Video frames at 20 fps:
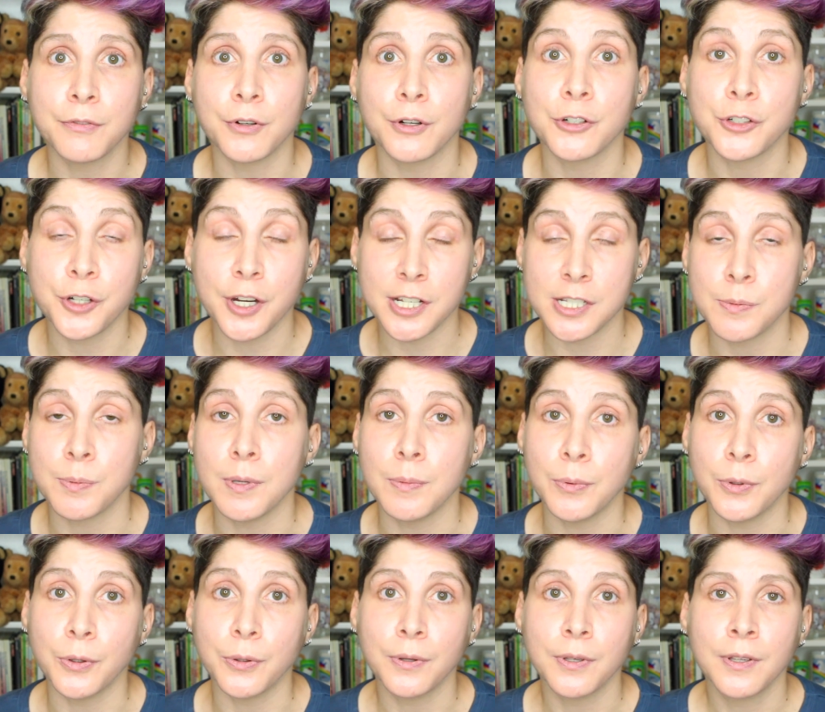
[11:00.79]
for trans
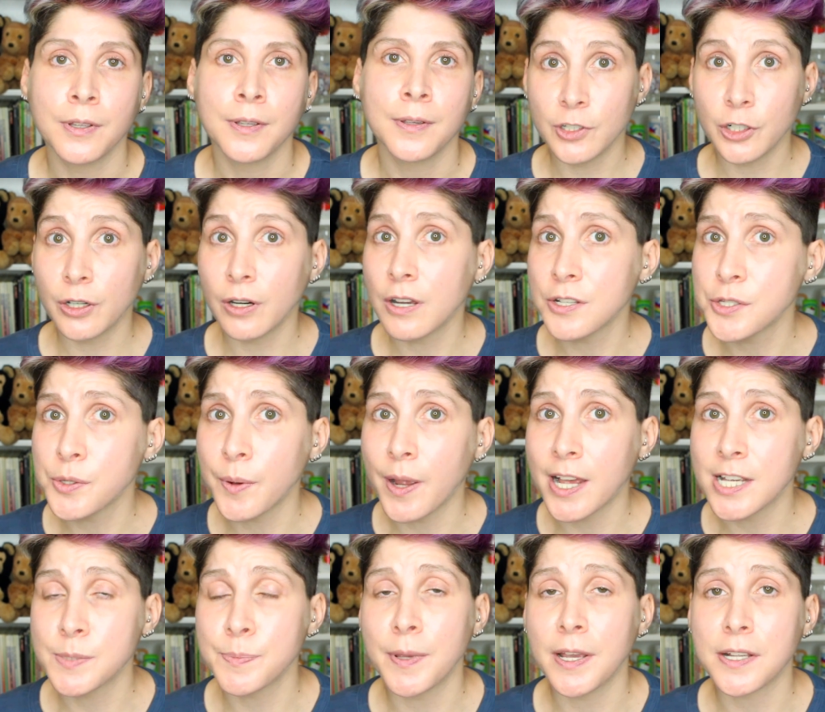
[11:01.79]
people. There are also
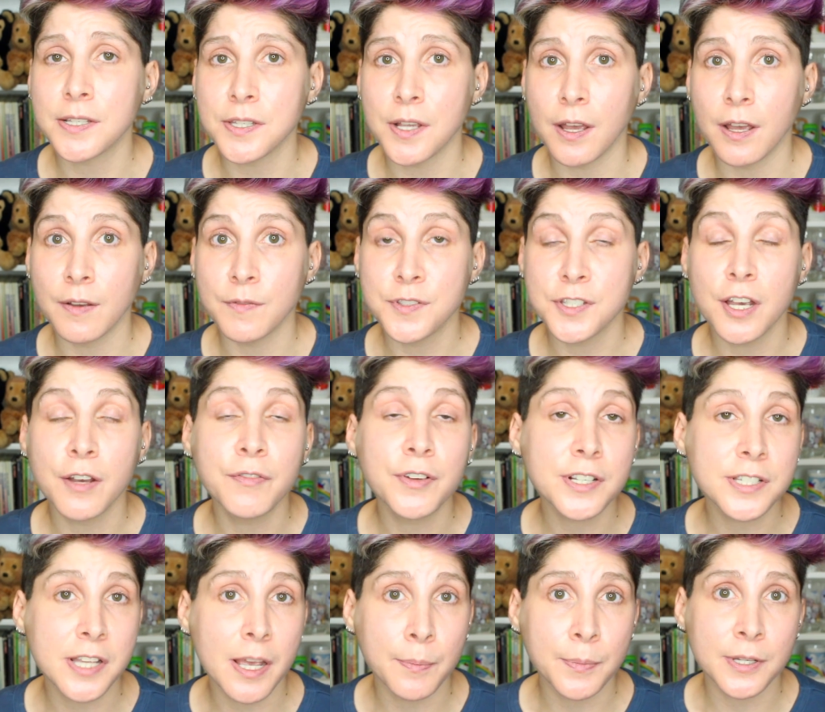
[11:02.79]
aspects of
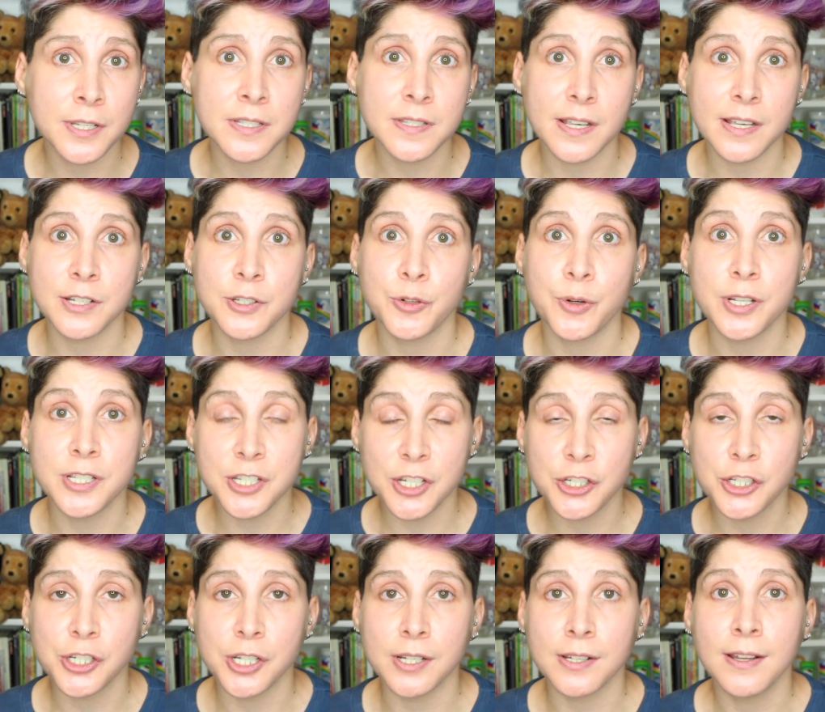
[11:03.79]
self-acceptance and
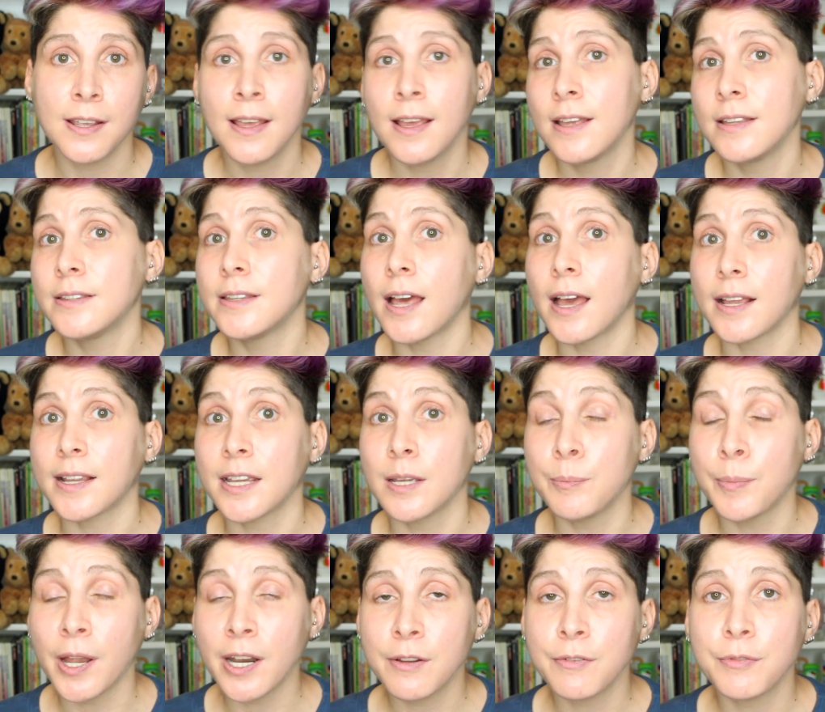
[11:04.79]
transition that
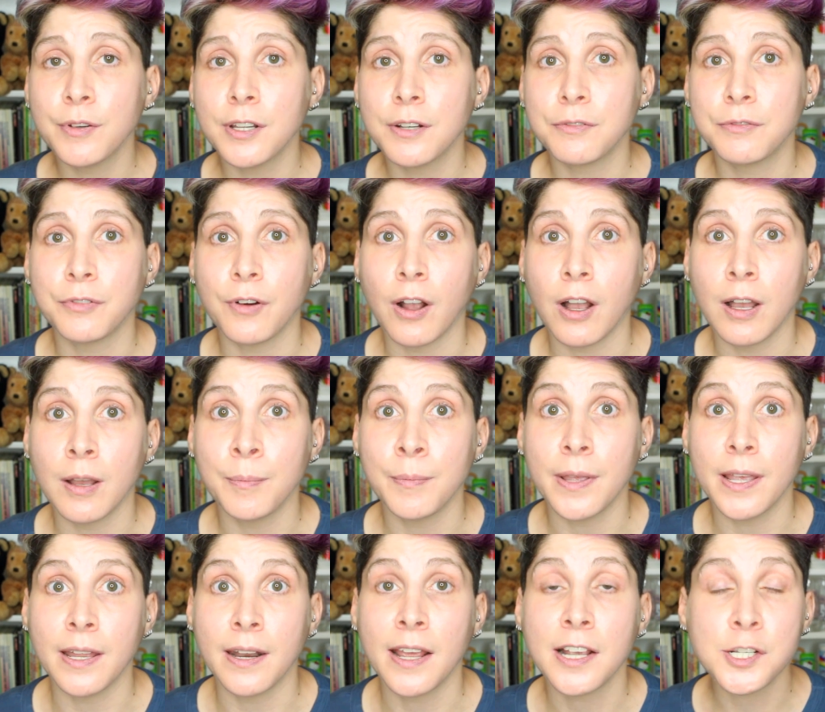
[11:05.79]
can benefit from
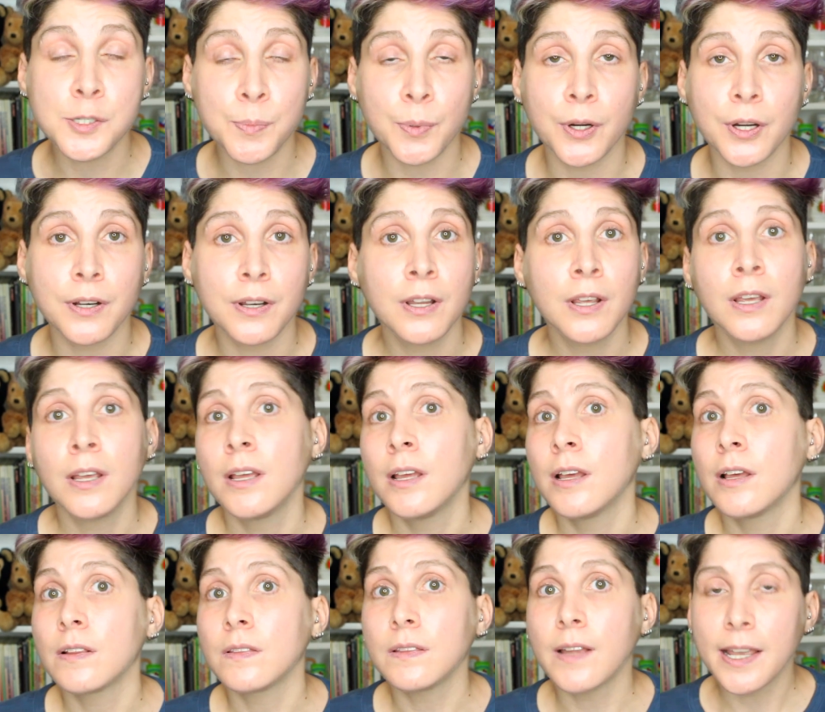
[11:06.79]
an expert,
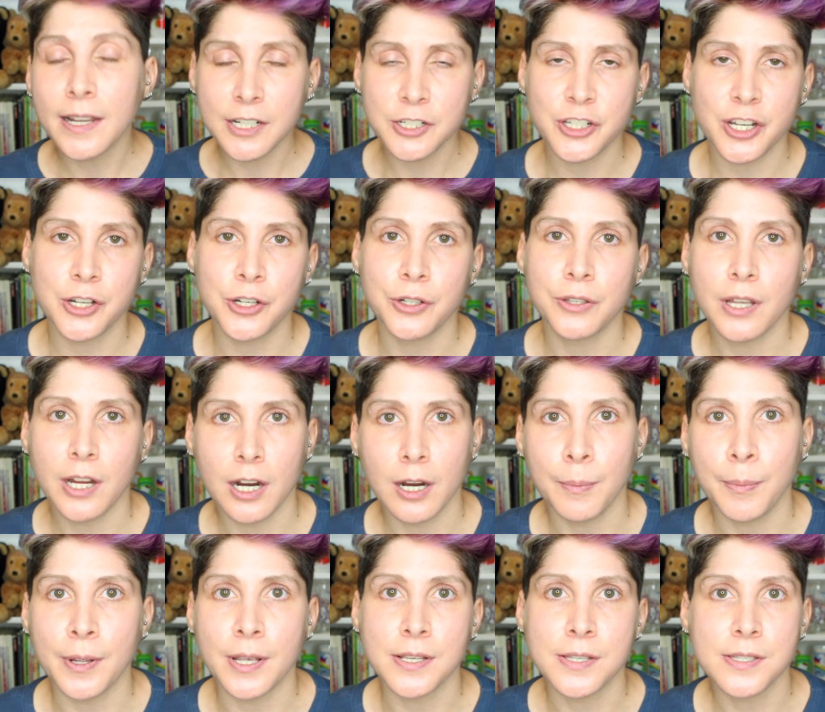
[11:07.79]
like a gender
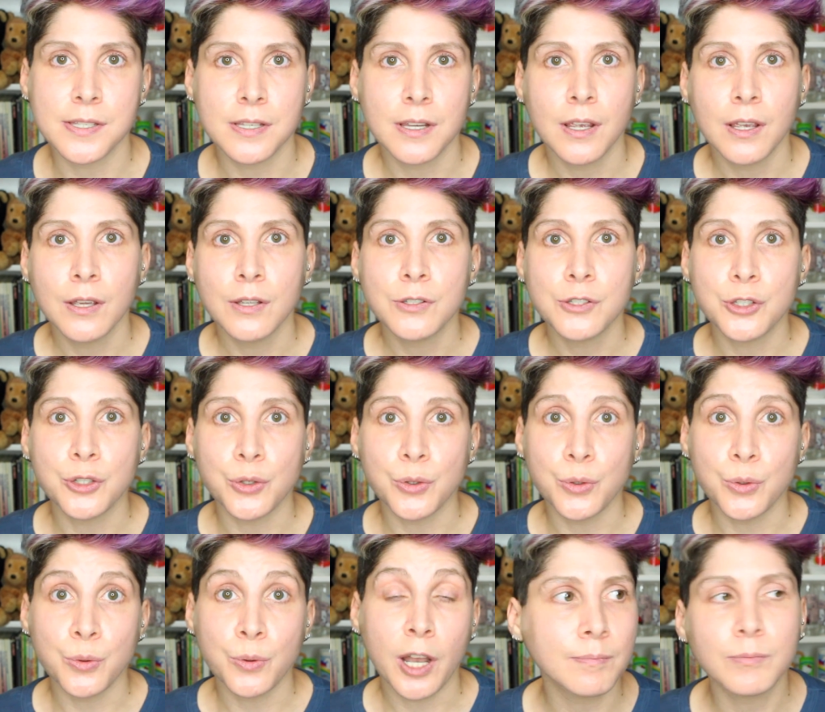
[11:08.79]
therapist,
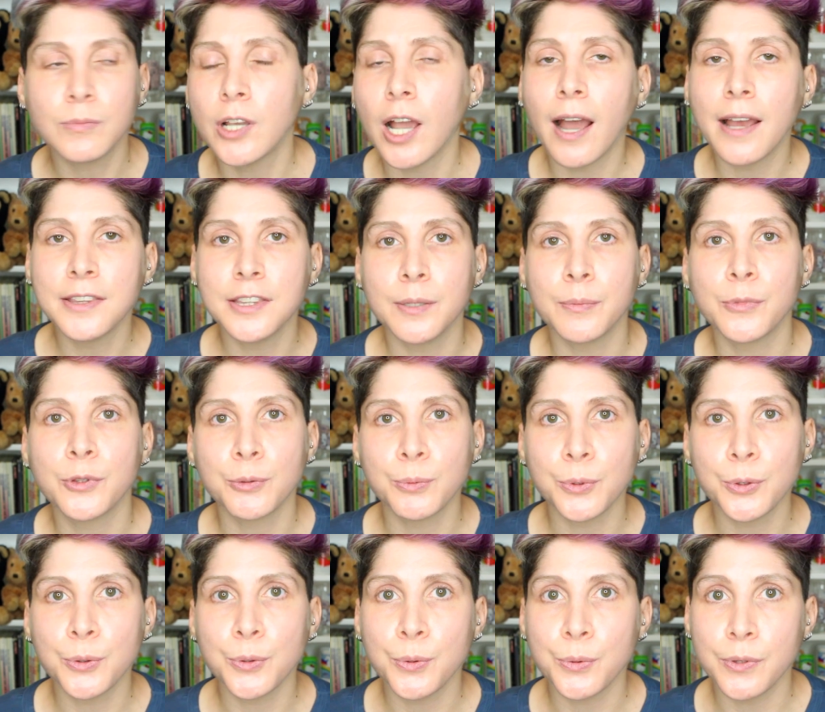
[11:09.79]
to guide them
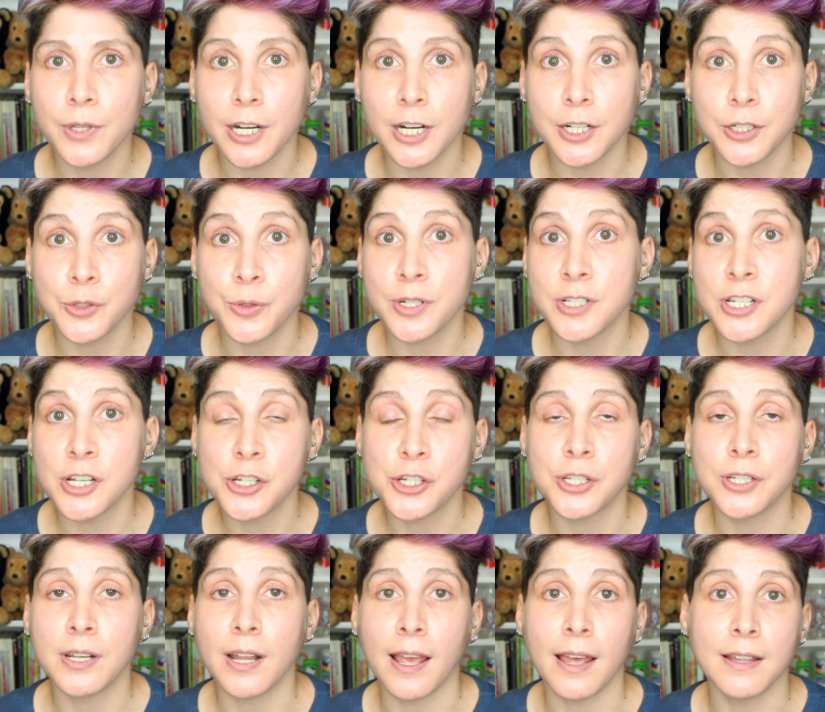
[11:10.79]
through their
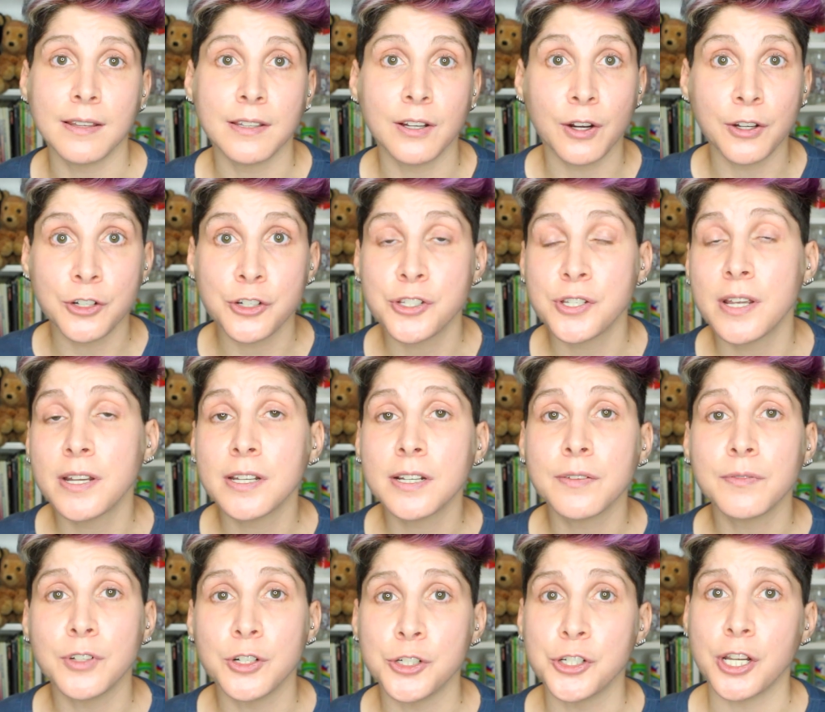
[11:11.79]
transition and their understanding
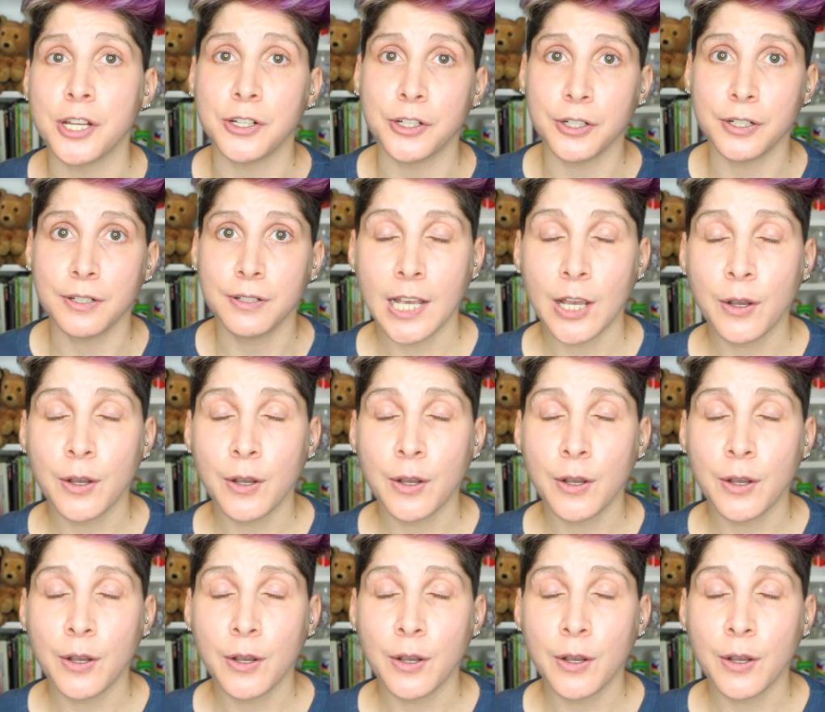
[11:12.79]
of their gender.